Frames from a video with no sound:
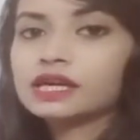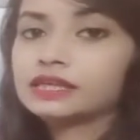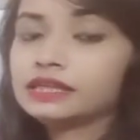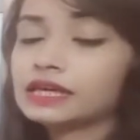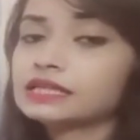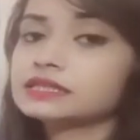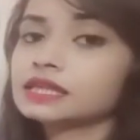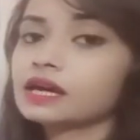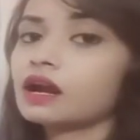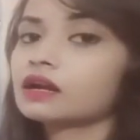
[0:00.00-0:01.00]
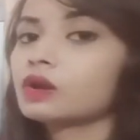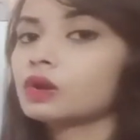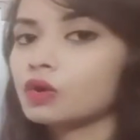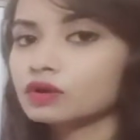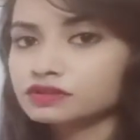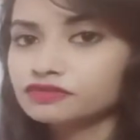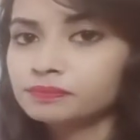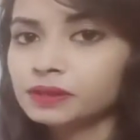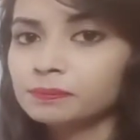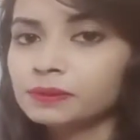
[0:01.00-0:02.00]
Yes, there are a lot of
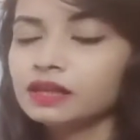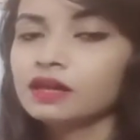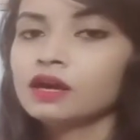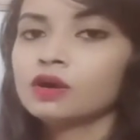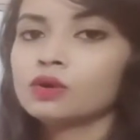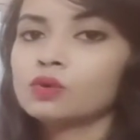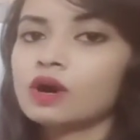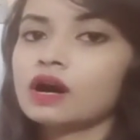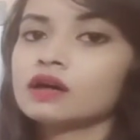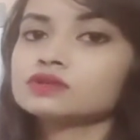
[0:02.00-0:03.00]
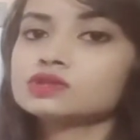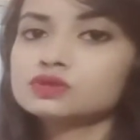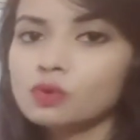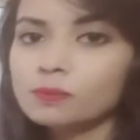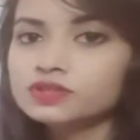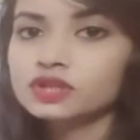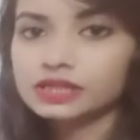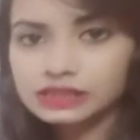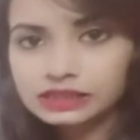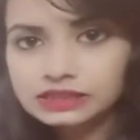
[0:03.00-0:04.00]
people who are so much
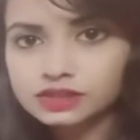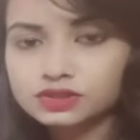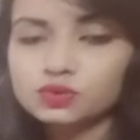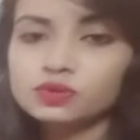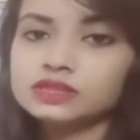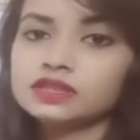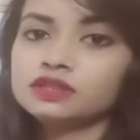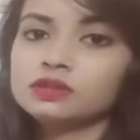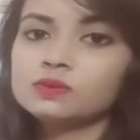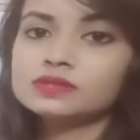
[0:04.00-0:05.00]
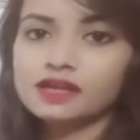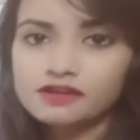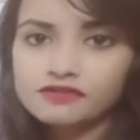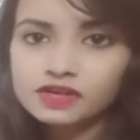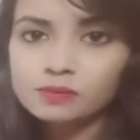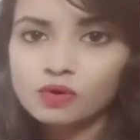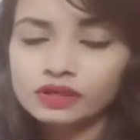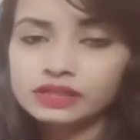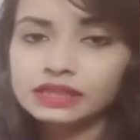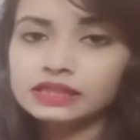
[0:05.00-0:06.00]
addicted to reading news every
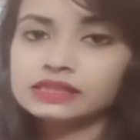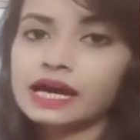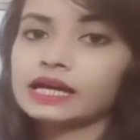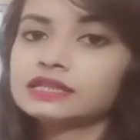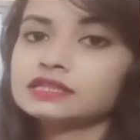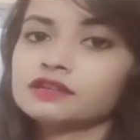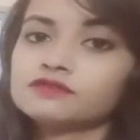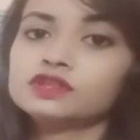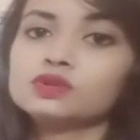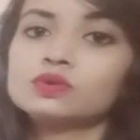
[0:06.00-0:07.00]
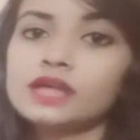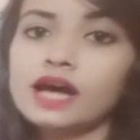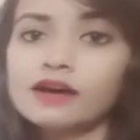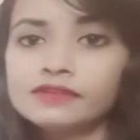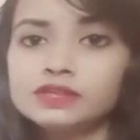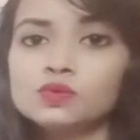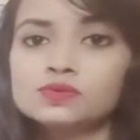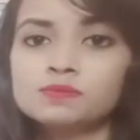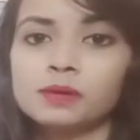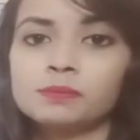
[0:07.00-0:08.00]
morning that if they don't have a
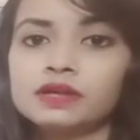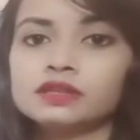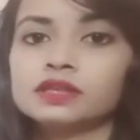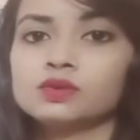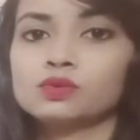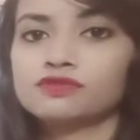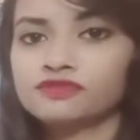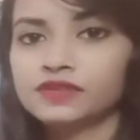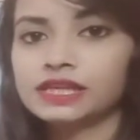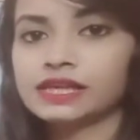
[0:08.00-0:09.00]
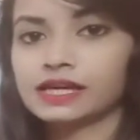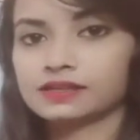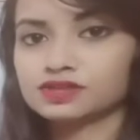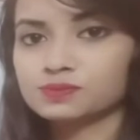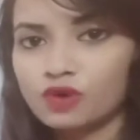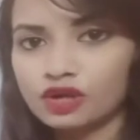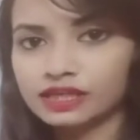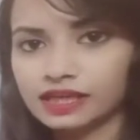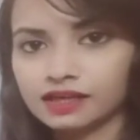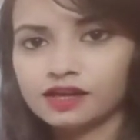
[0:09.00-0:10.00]
newspaper, they won't feel like it's
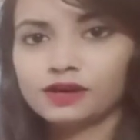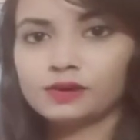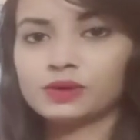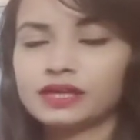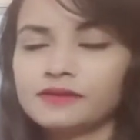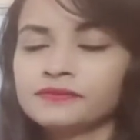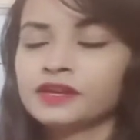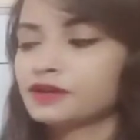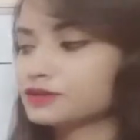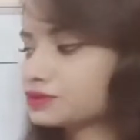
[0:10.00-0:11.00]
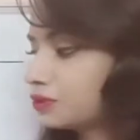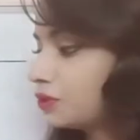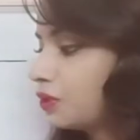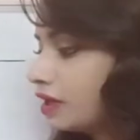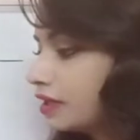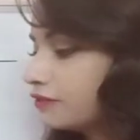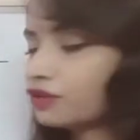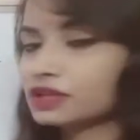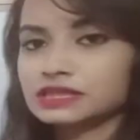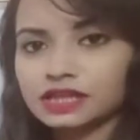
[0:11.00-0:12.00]
morning. Okay, so
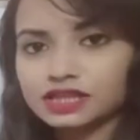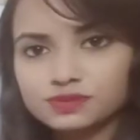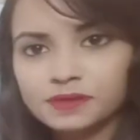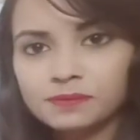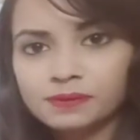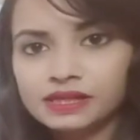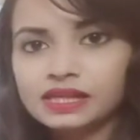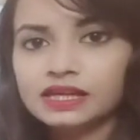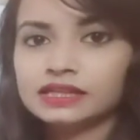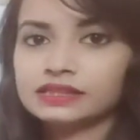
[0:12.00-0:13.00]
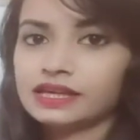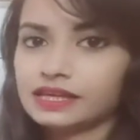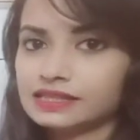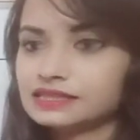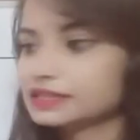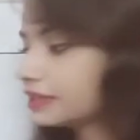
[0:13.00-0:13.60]
for such people, they can say